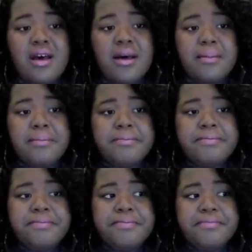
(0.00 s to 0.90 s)

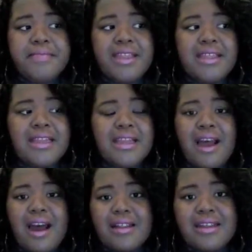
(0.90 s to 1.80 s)
And then
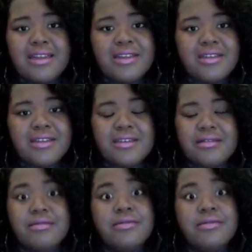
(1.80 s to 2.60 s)
in college,